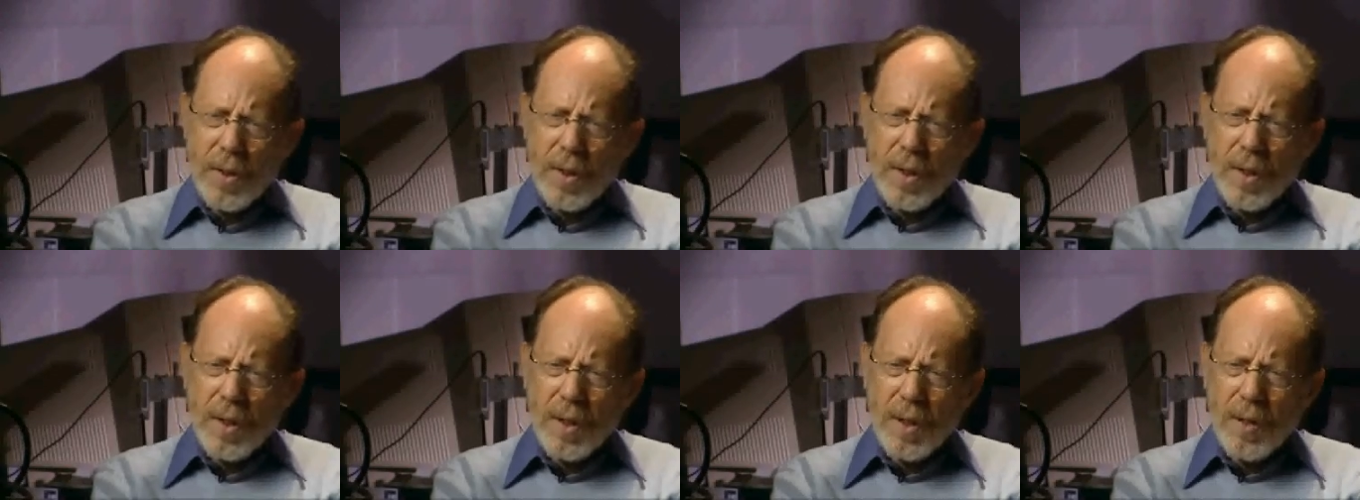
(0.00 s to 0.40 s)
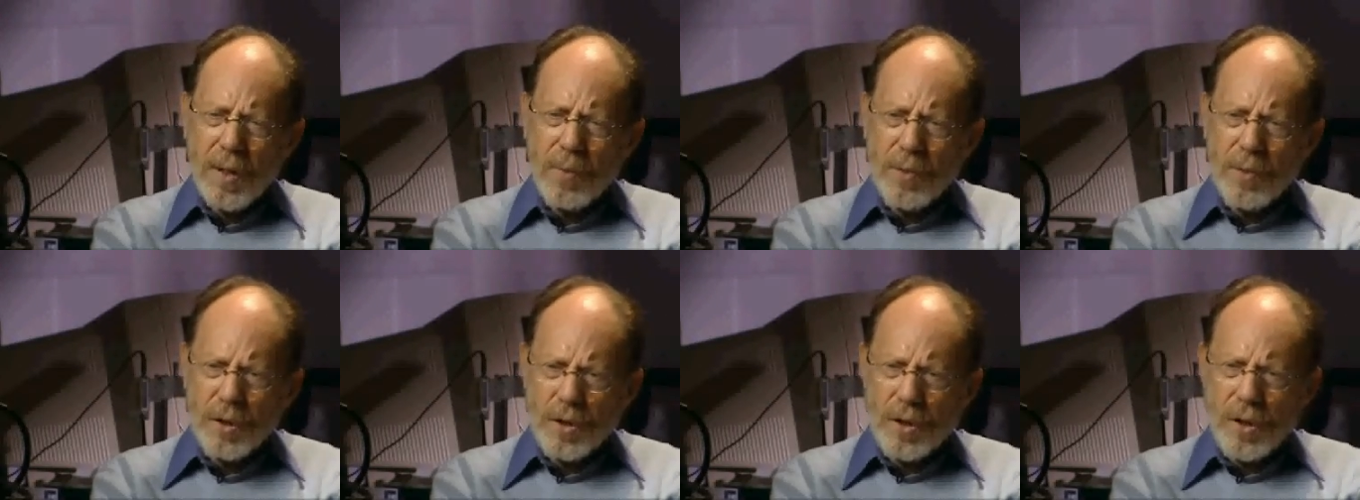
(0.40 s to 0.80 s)
uh,
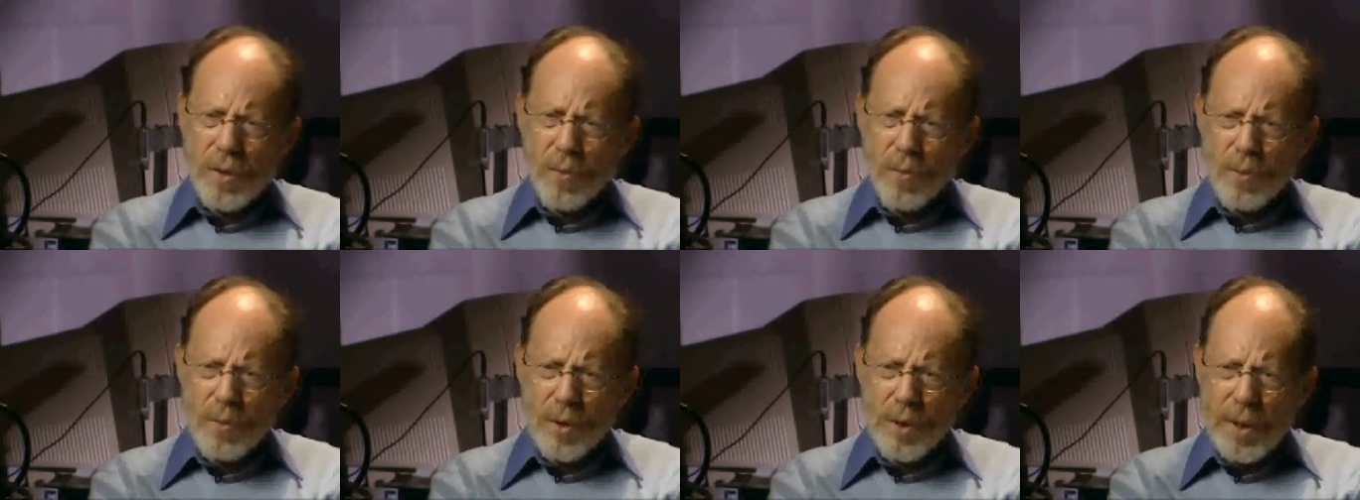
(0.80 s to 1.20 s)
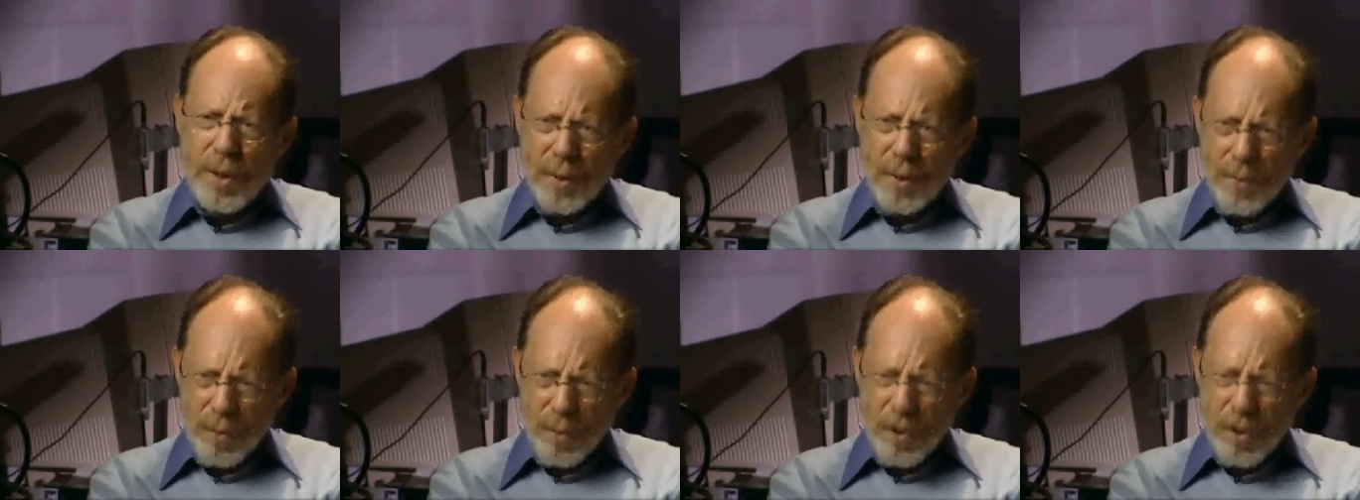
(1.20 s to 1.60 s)
which would,
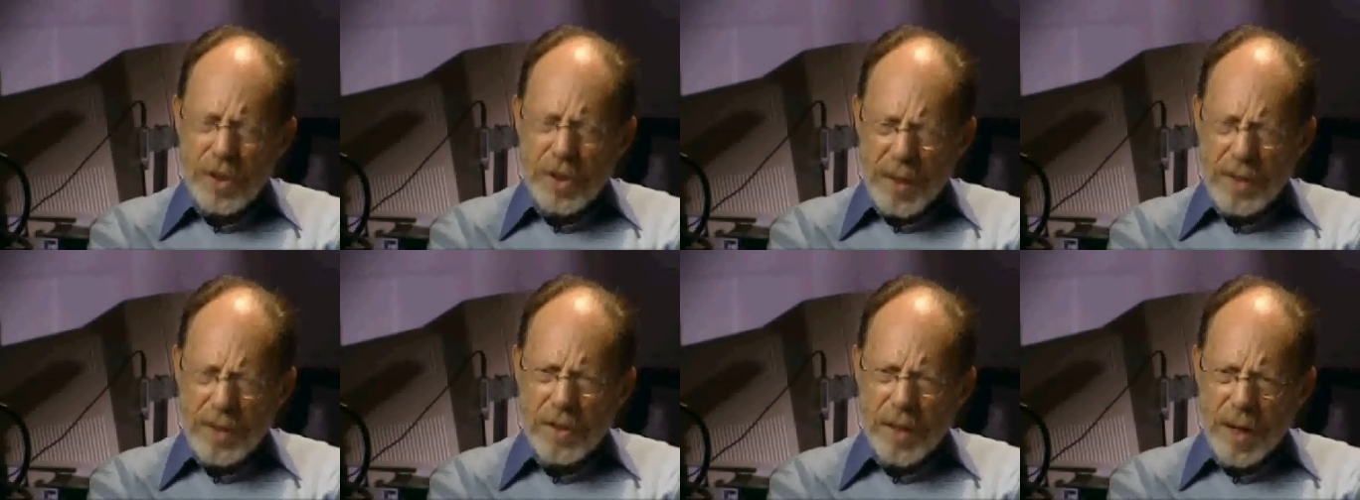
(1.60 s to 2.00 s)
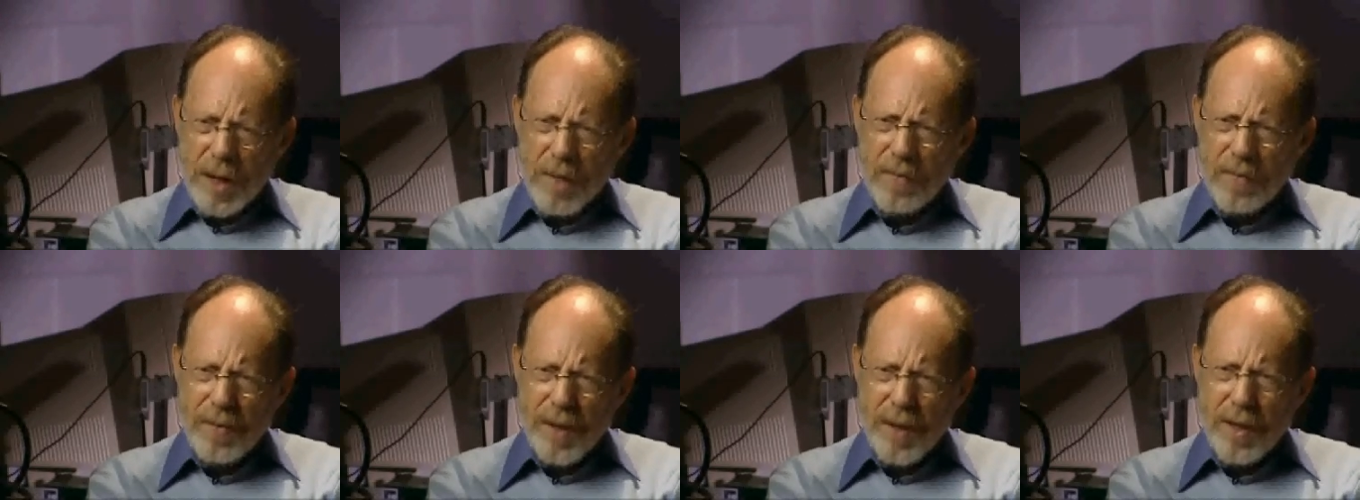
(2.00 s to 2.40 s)
which does
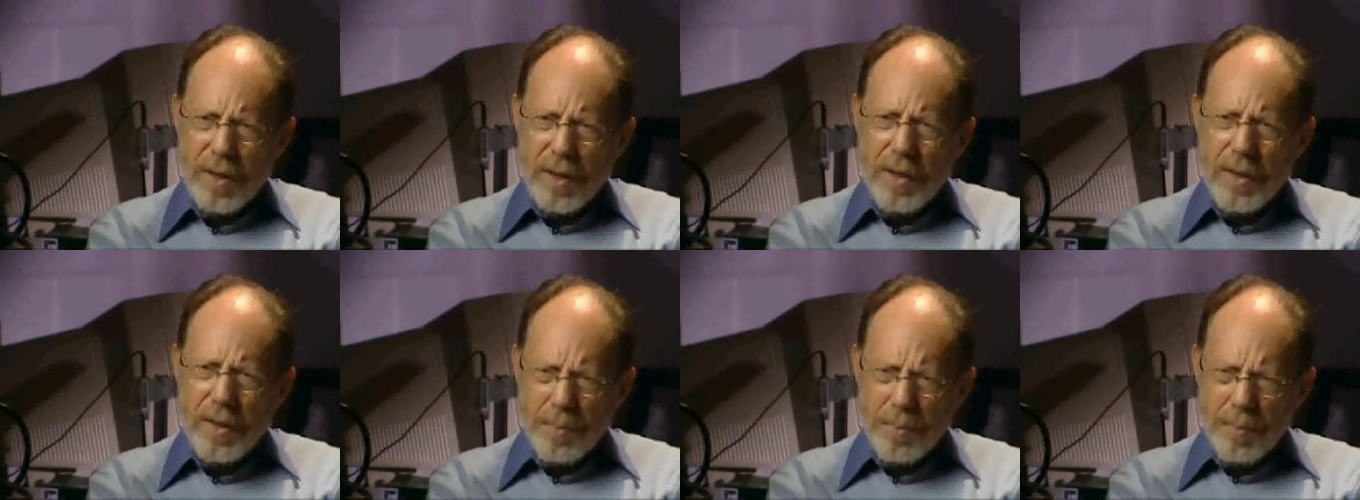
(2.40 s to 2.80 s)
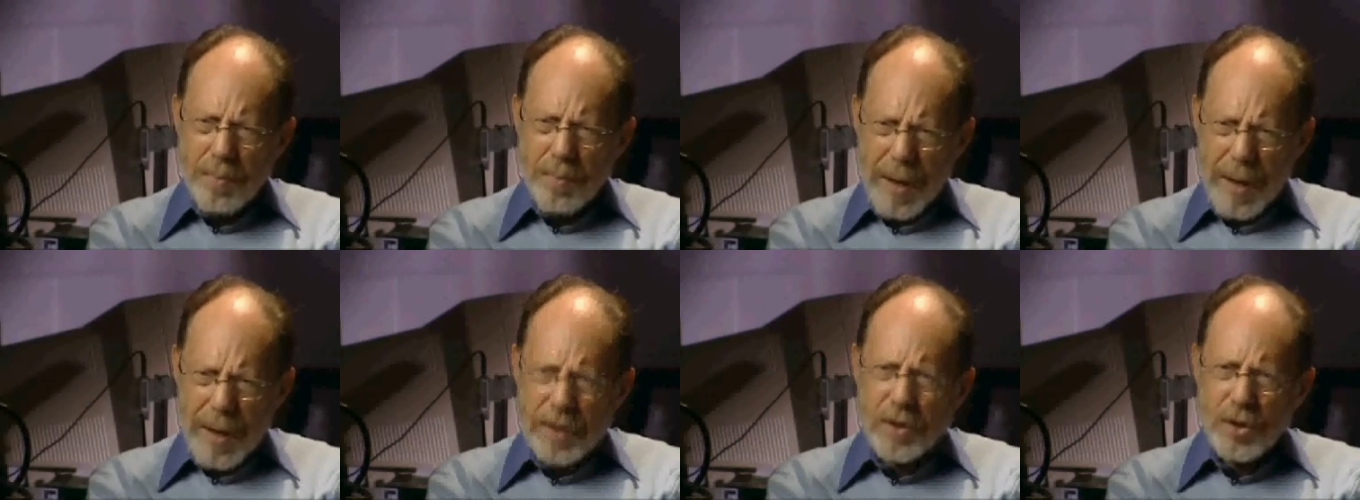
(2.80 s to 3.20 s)
have a
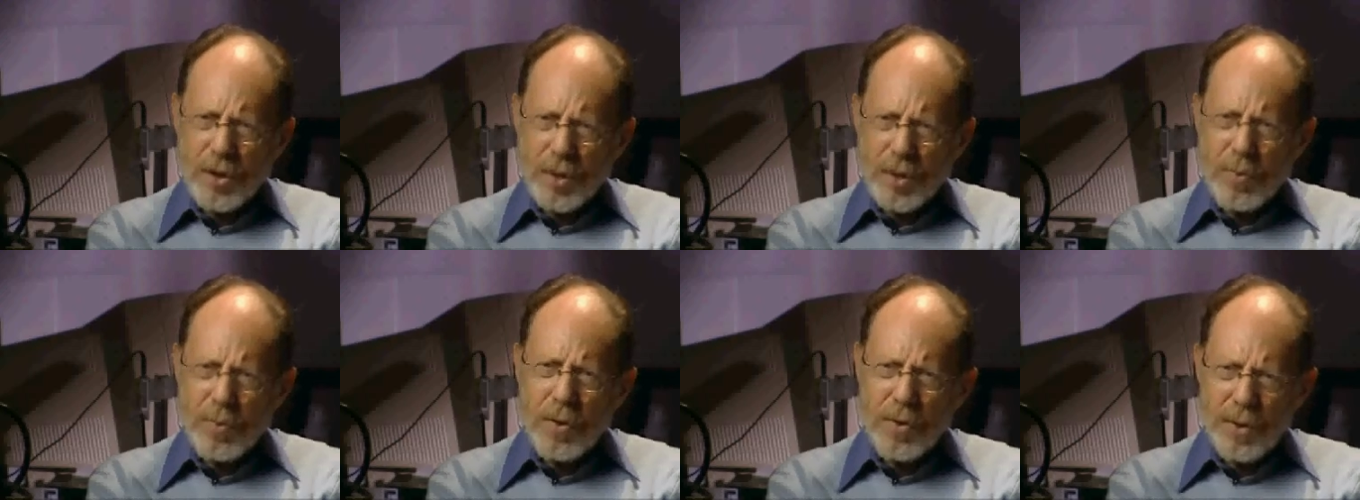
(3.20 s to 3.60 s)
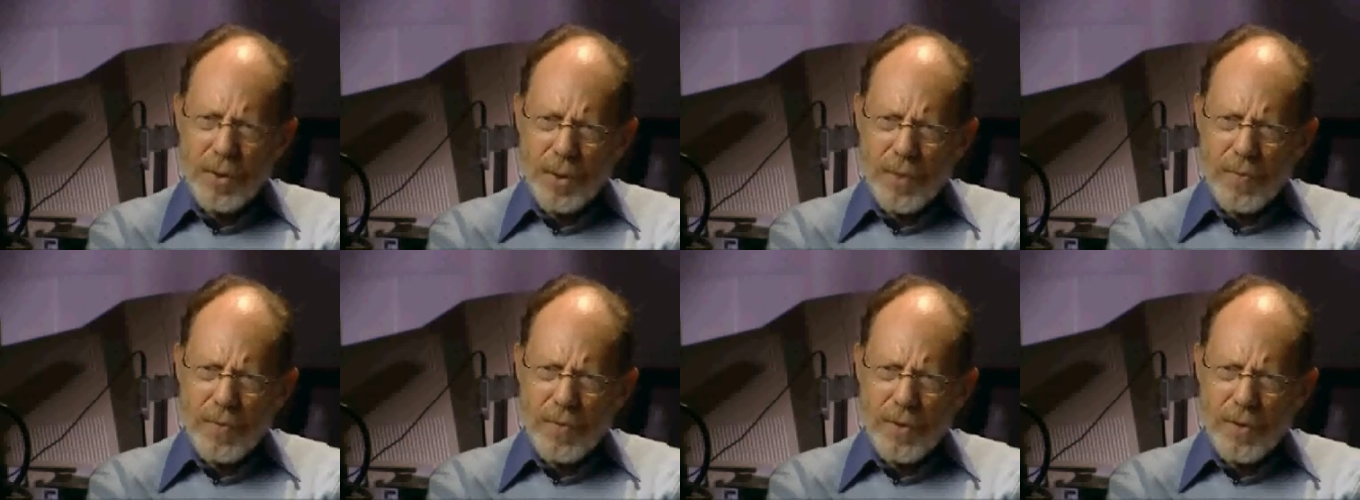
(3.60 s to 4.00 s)
packaging motor
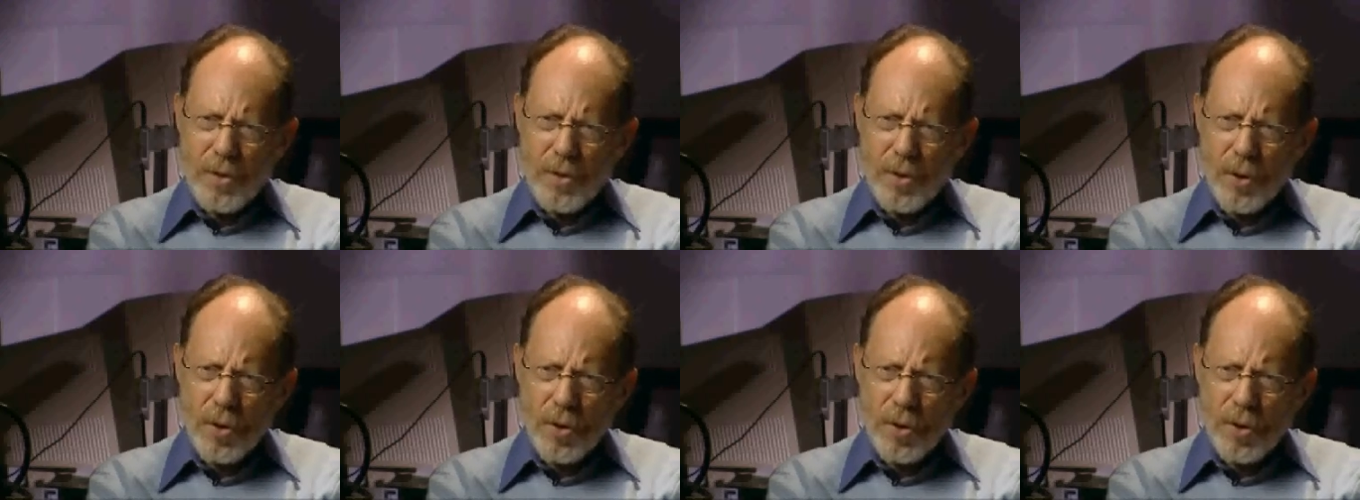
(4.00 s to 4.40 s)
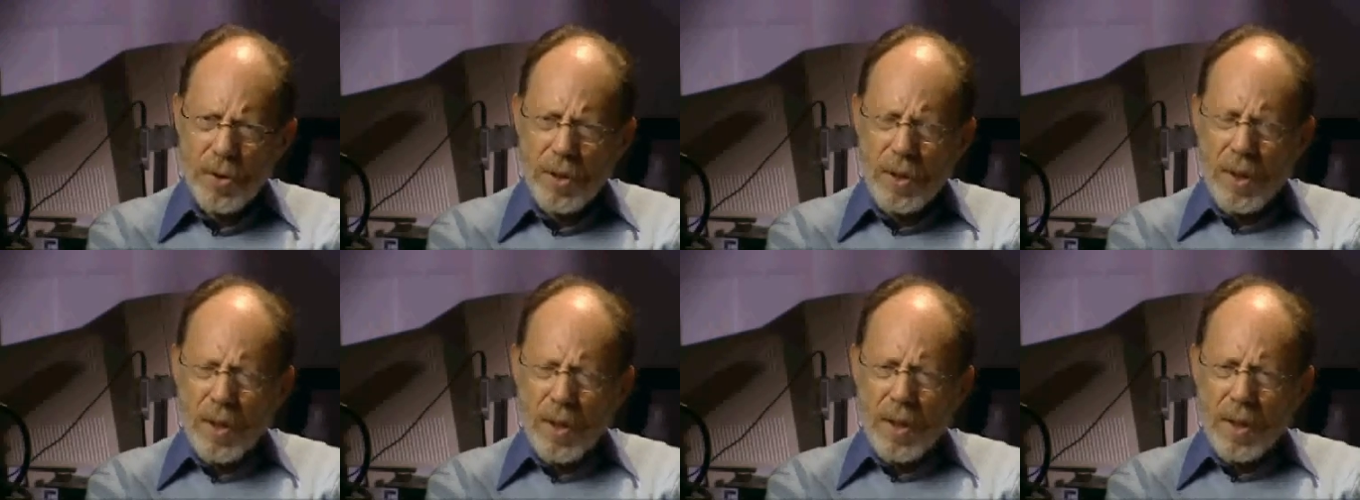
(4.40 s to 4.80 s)
of this sort.
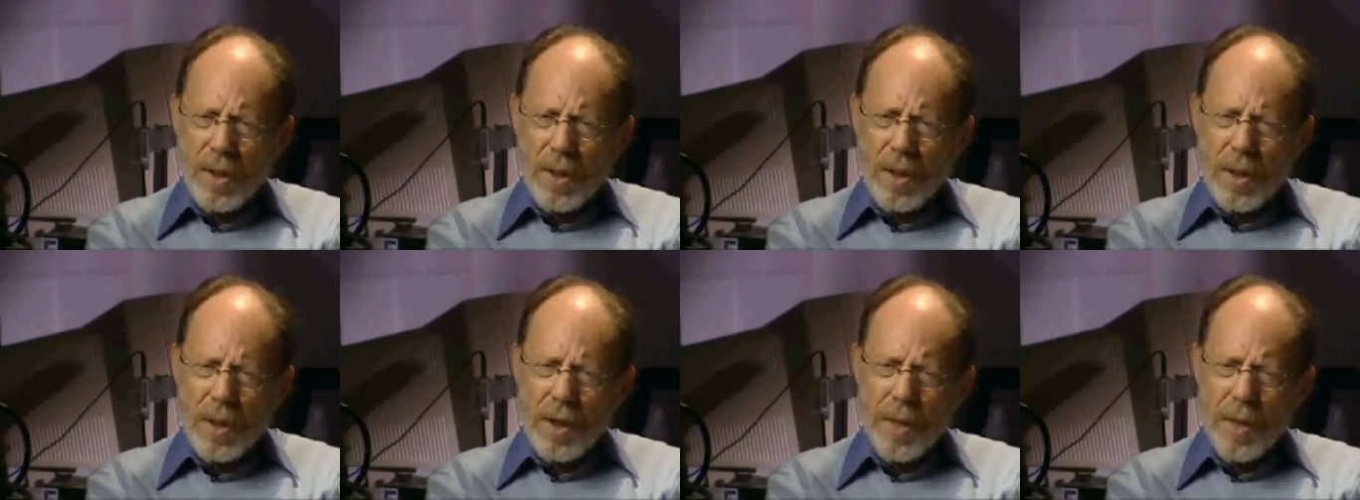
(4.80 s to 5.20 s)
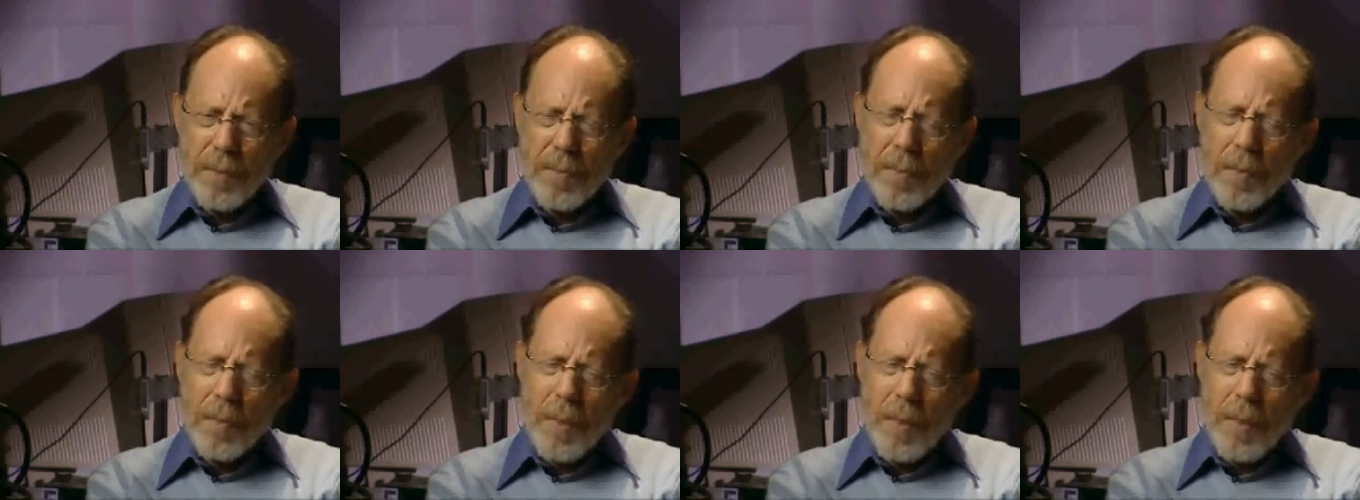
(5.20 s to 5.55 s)
Um,